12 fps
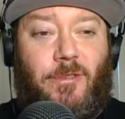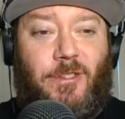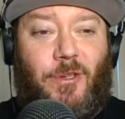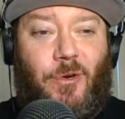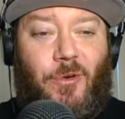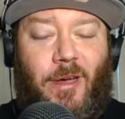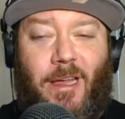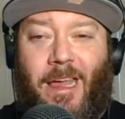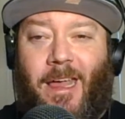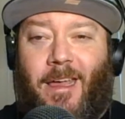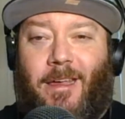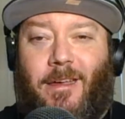So
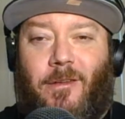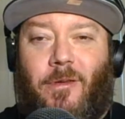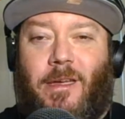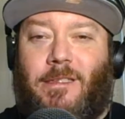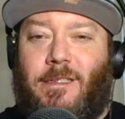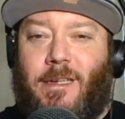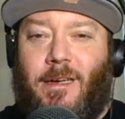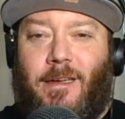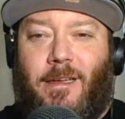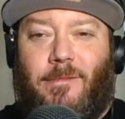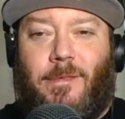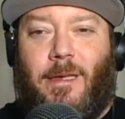
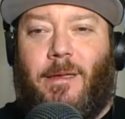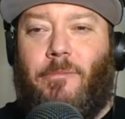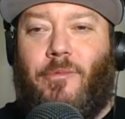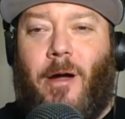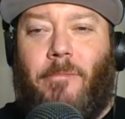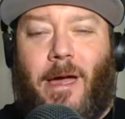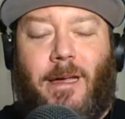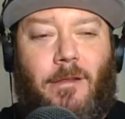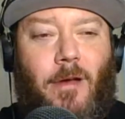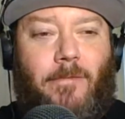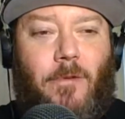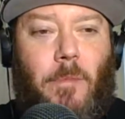it brought back a
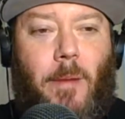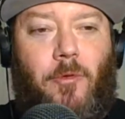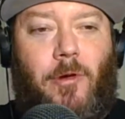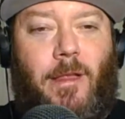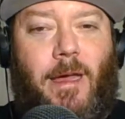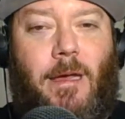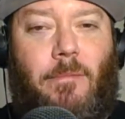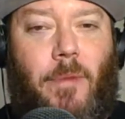lot from memory lane,